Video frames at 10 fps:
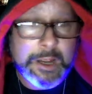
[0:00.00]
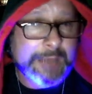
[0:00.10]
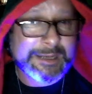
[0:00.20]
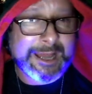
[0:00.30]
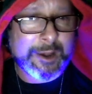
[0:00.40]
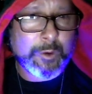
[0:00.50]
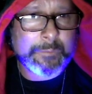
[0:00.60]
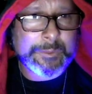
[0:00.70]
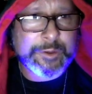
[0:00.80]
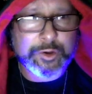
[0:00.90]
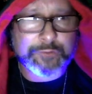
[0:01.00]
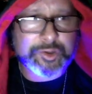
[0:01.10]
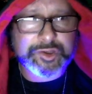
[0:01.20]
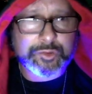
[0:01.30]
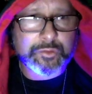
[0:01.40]
Now,
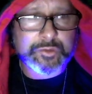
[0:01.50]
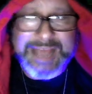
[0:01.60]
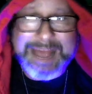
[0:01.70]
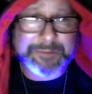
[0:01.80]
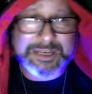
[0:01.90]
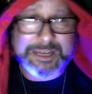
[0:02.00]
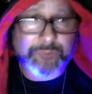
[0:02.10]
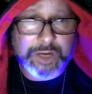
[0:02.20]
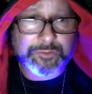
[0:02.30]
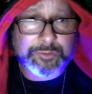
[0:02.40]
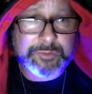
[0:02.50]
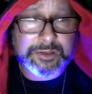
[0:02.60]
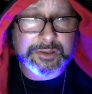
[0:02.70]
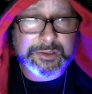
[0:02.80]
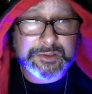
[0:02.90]
Universal was happy to get rid of him
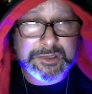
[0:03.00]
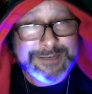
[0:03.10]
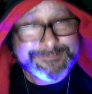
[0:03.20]
because,